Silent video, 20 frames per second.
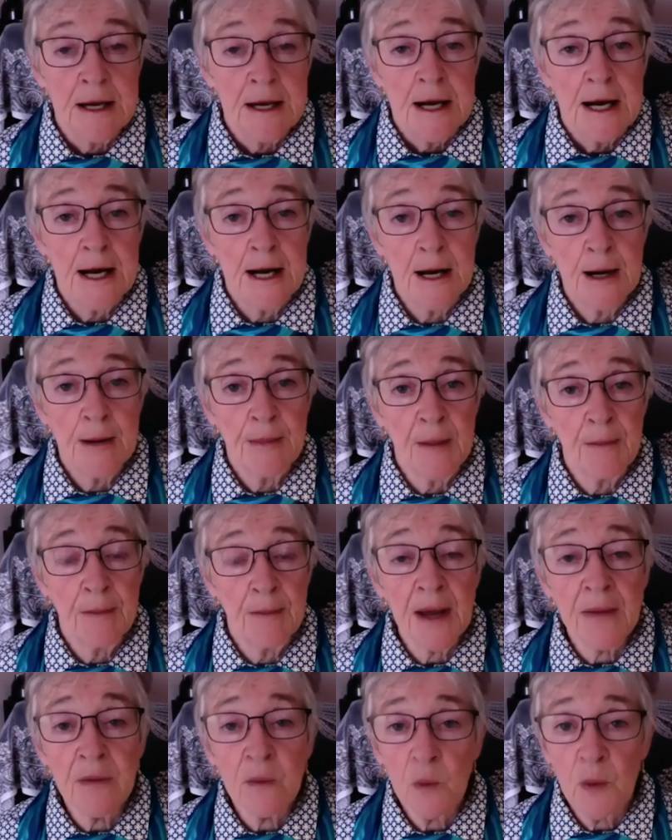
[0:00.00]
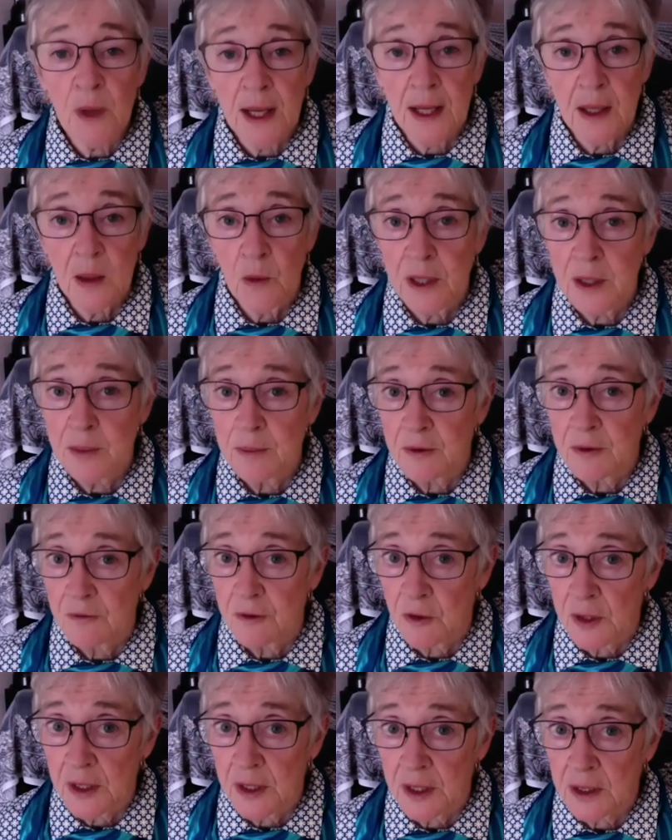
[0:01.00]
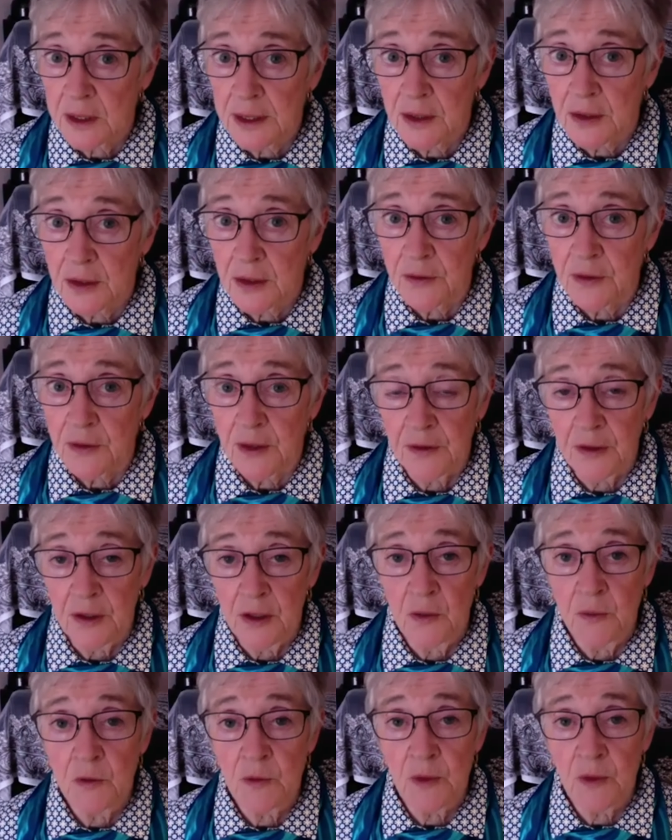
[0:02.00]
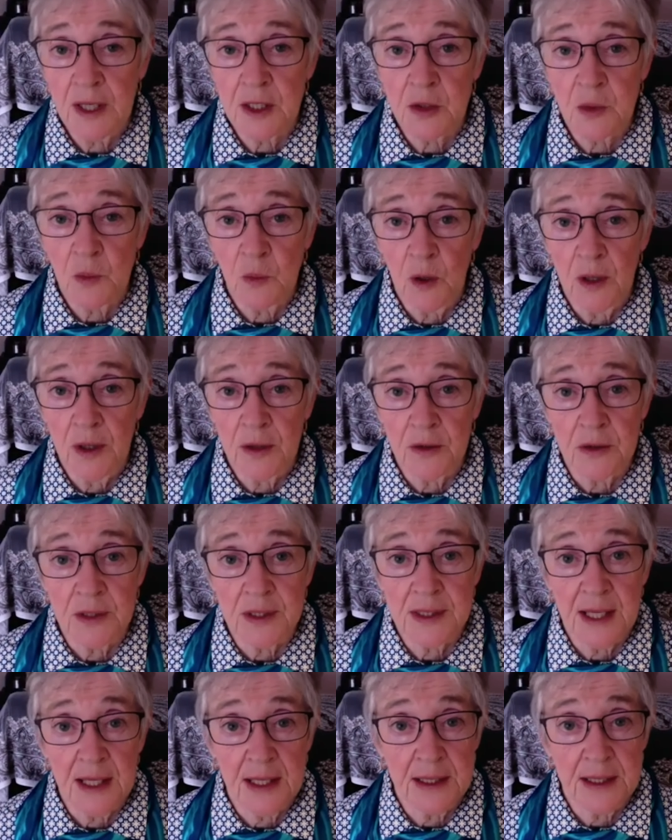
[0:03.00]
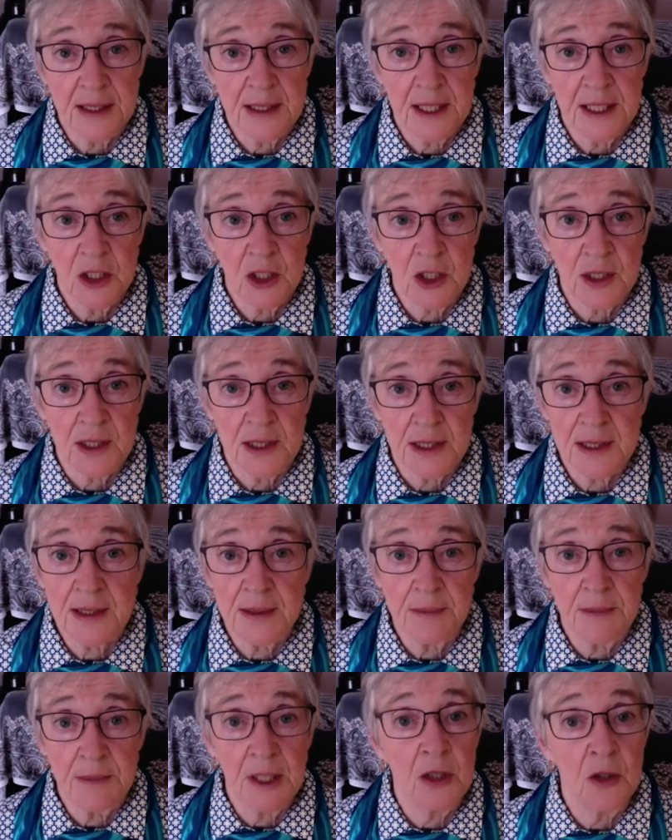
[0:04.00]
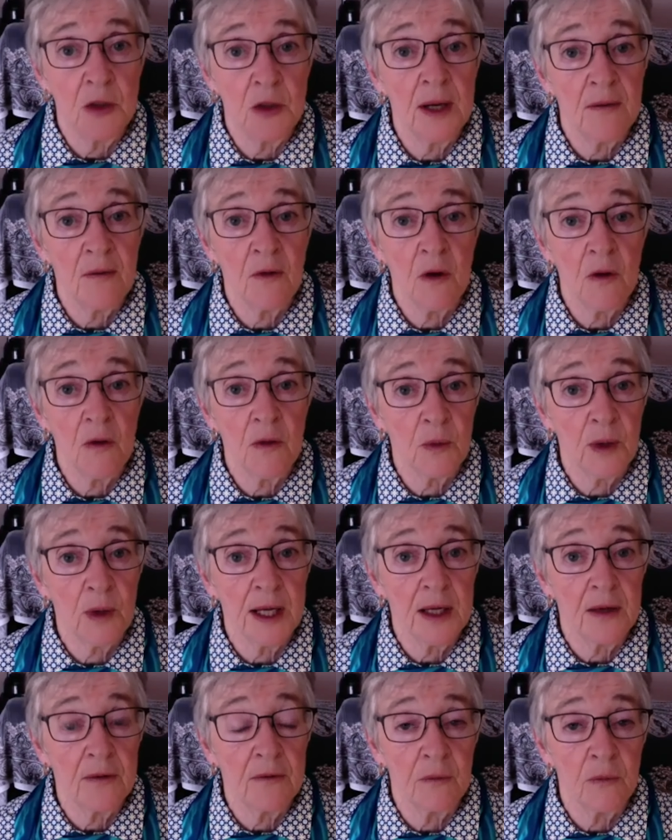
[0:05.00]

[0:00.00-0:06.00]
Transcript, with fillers: Um, and by the way, I want to be very clear that the human right to water and sanitation doesn't mean you have all the right,